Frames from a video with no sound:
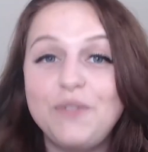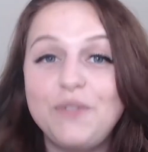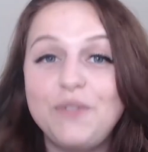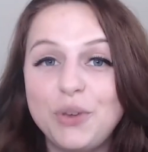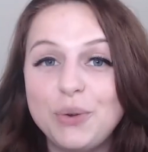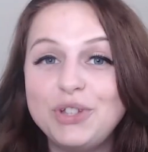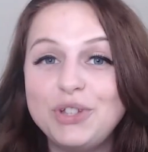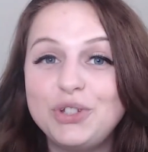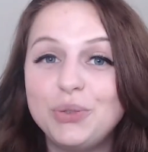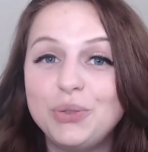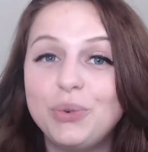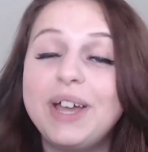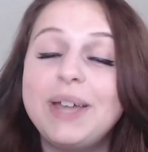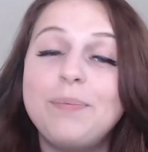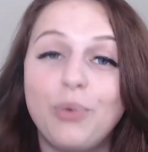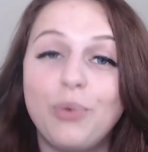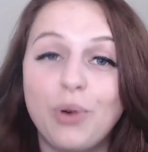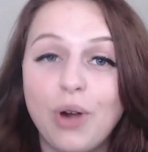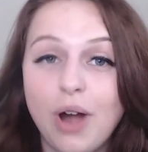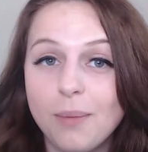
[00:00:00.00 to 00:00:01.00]
If you enjoy
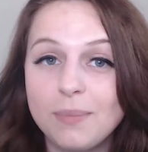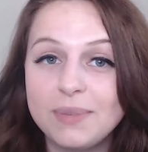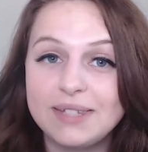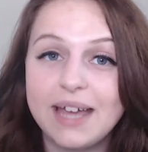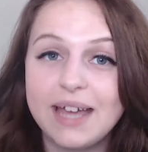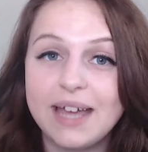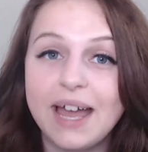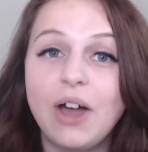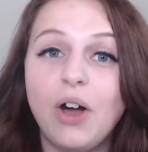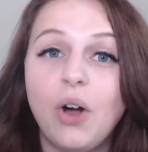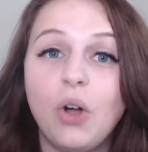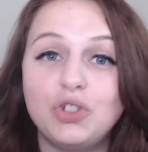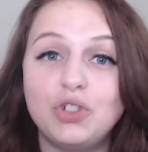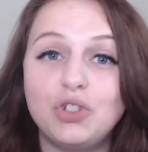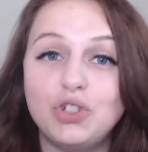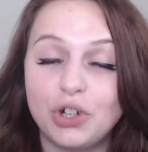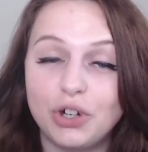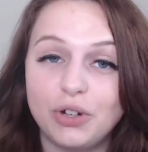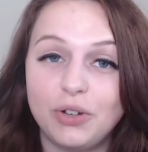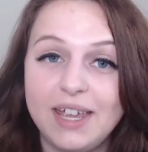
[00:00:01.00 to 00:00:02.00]
prompt style
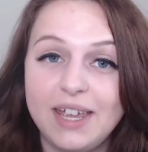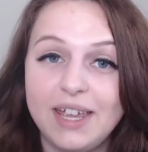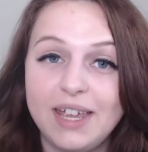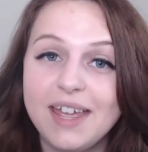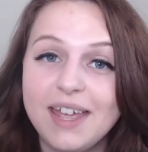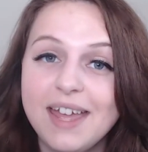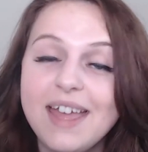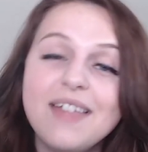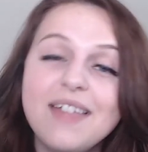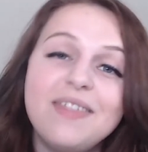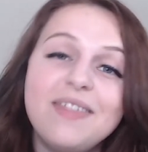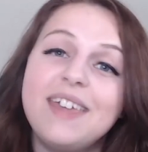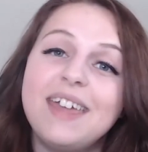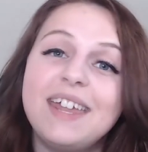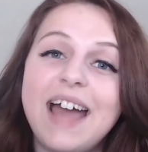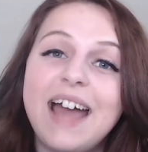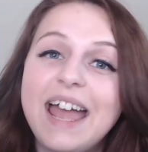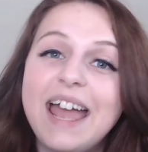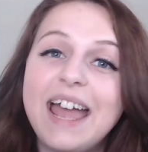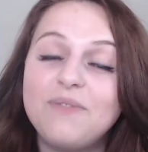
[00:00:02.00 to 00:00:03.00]
journaling,
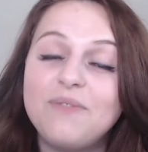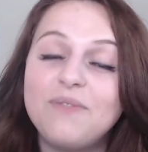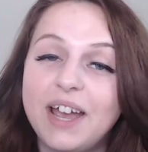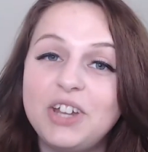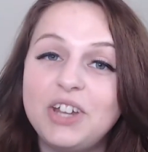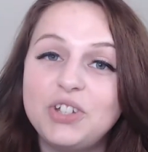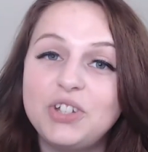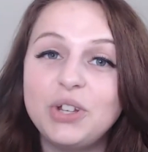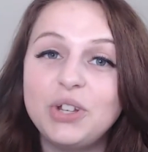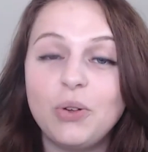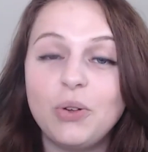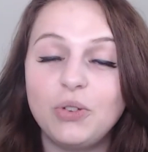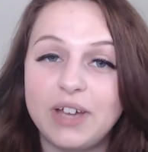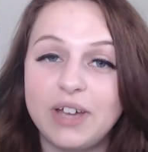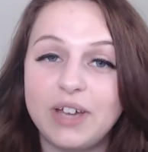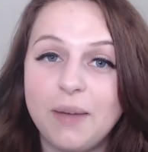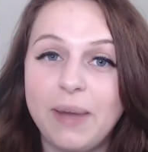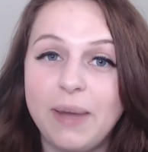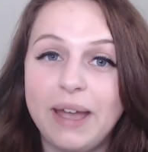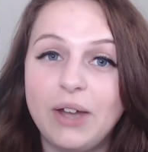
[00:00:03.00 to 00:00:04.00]
then I invite you to go
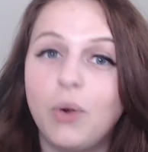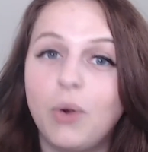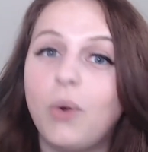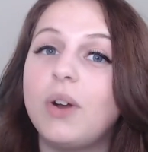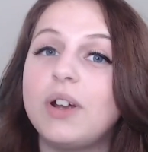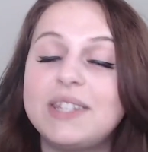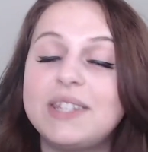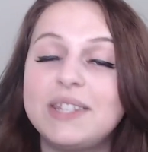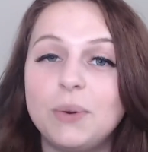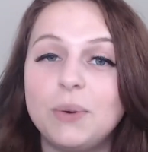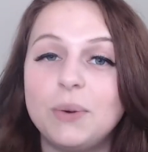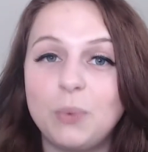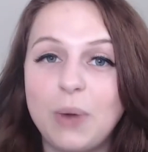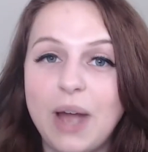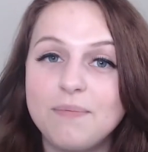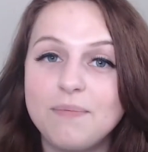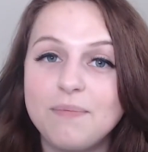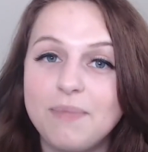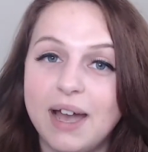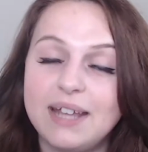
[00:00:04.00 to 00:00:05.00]
look at my course, the
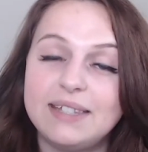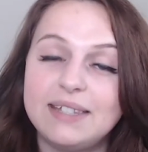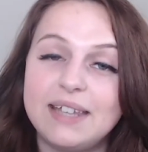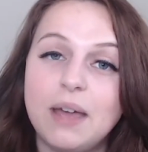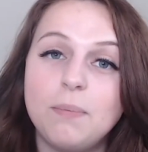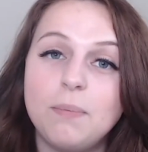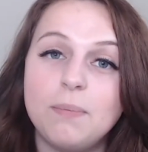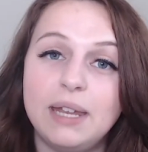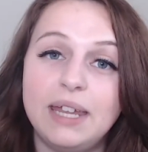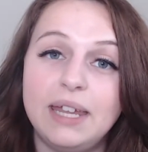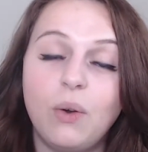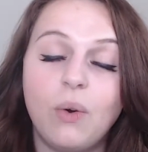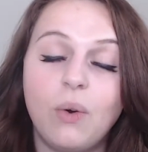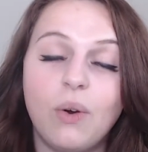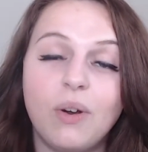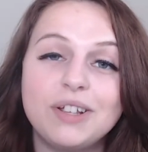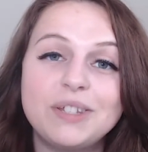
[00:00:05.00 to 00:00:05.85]
Right Mindset mini course,